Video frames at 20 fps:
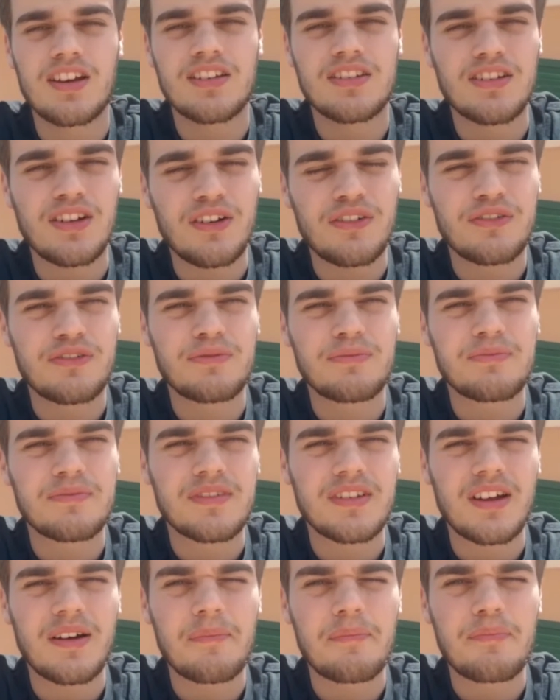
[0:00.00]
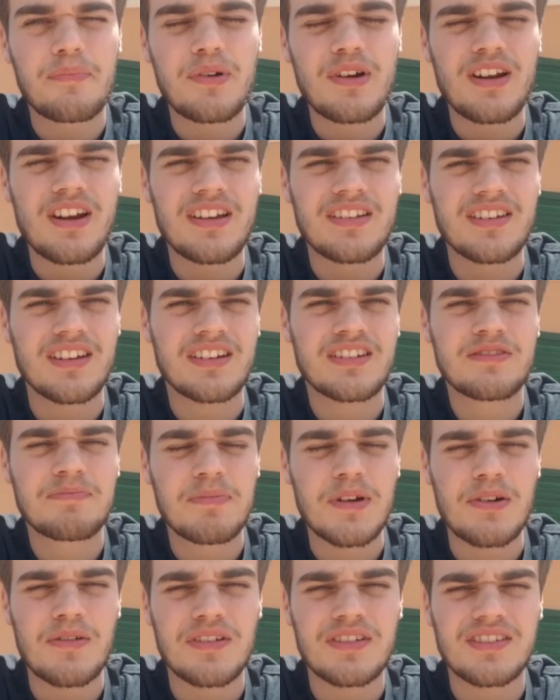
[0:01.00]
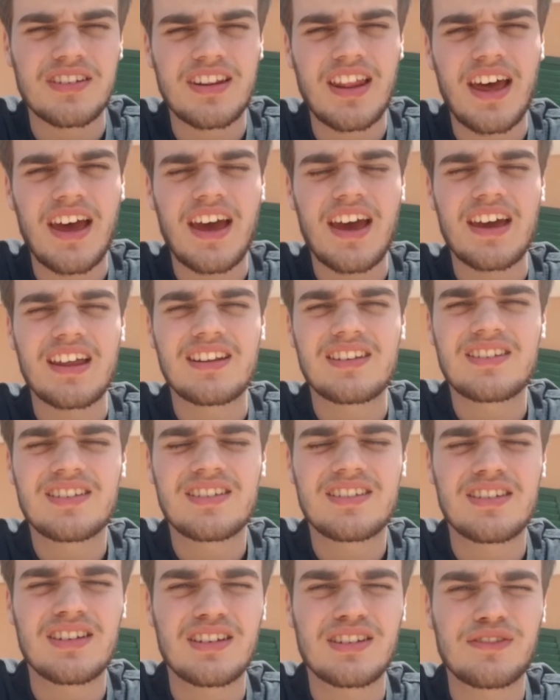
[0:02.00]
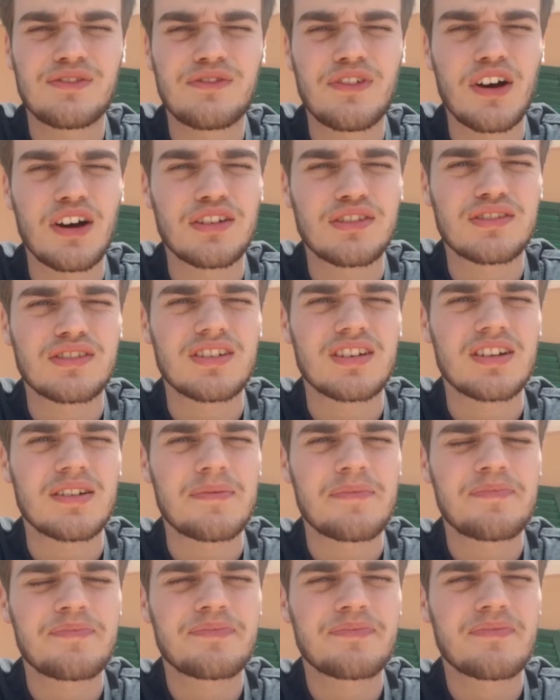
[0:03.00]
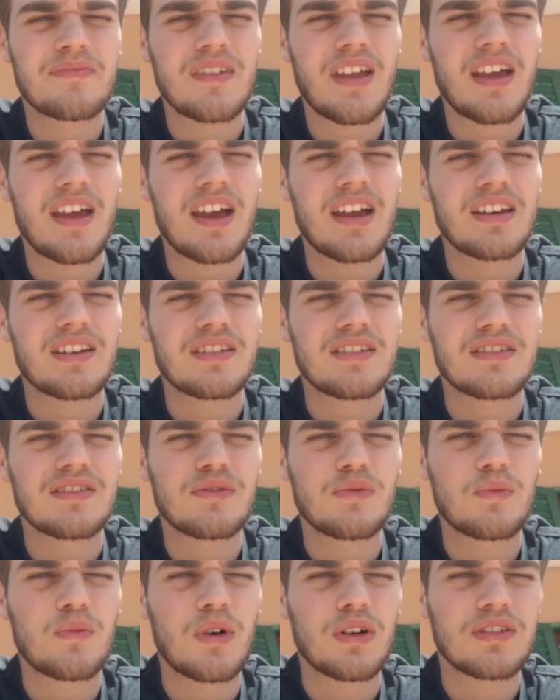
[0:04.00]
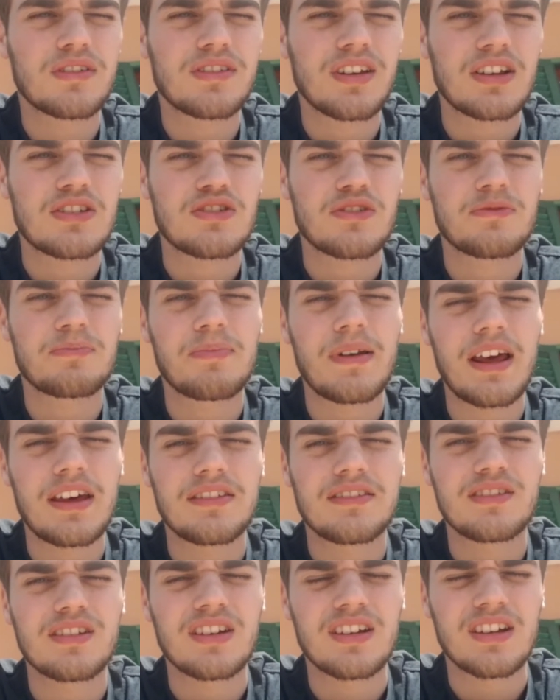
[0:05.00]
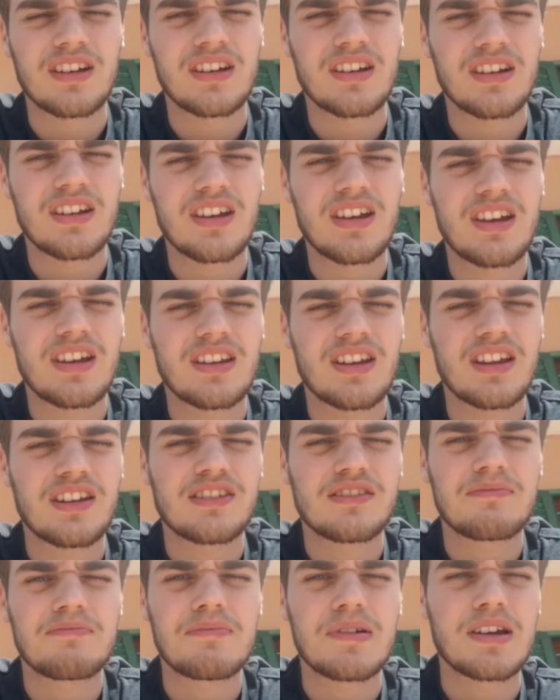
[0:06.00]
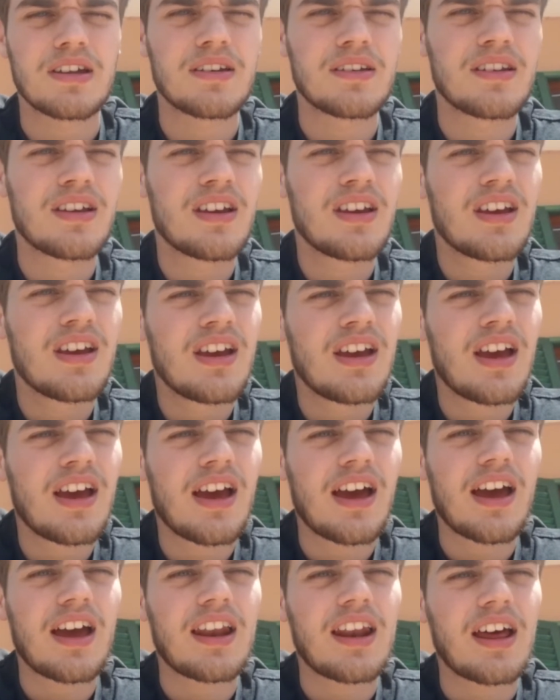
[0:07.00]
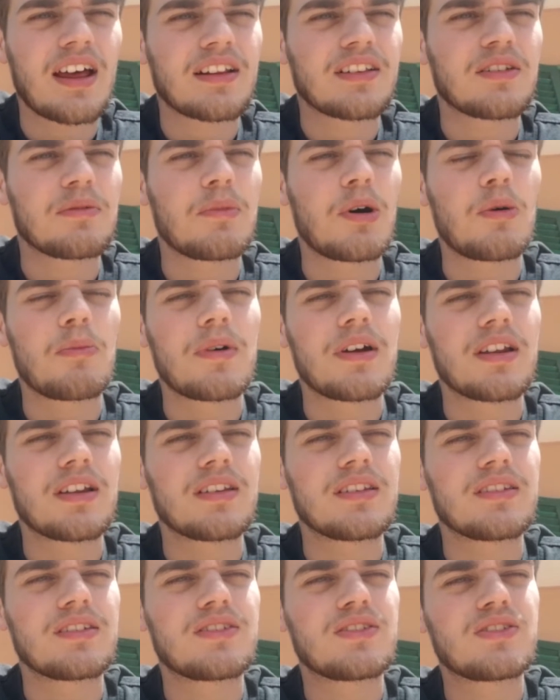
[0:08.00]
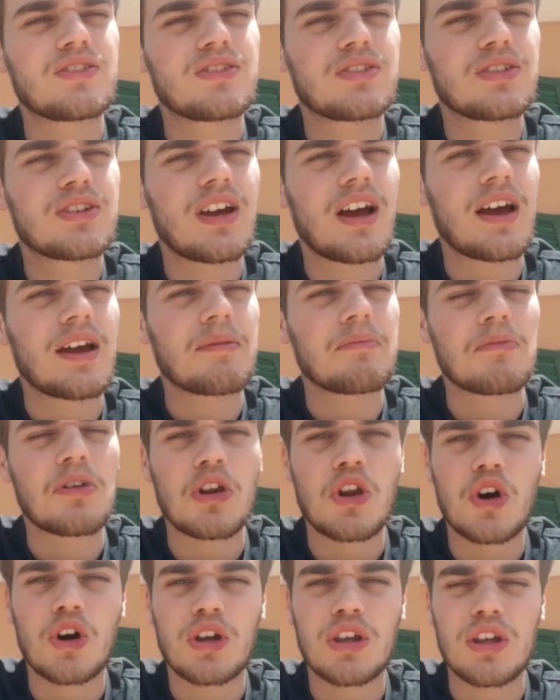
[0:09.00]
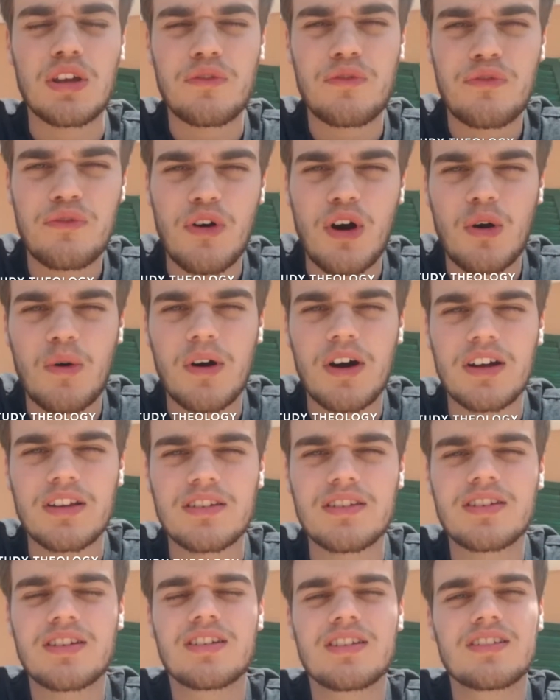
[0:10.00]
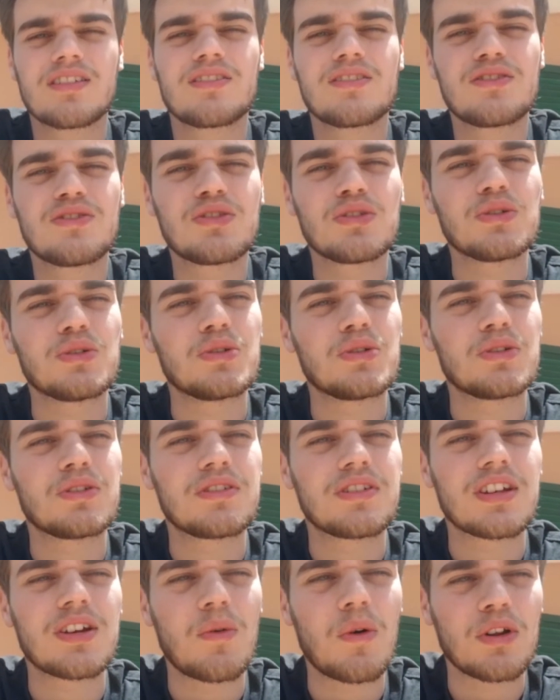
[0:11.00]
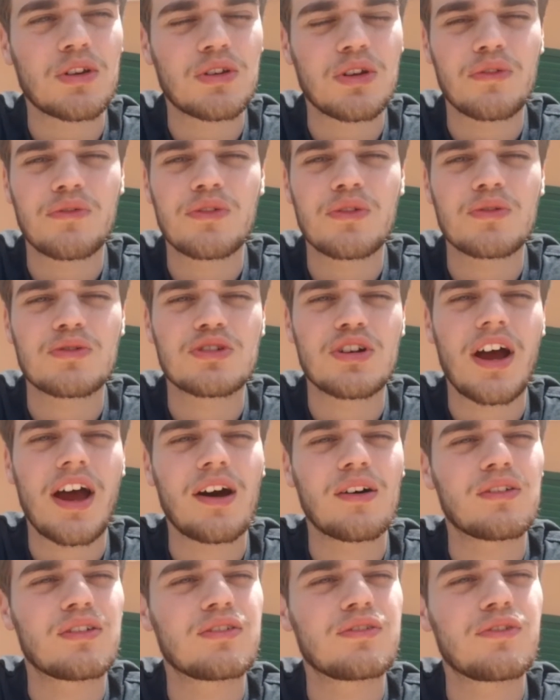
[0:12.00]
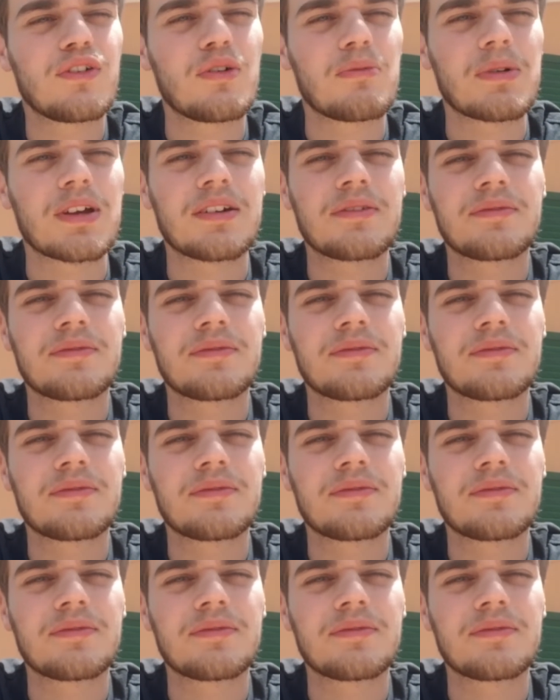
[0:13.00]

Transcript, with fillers: of the brilliant experience that I had this first year and what such a blessing it has been. And at the moment, I'm looking forward to see what the future holds for me.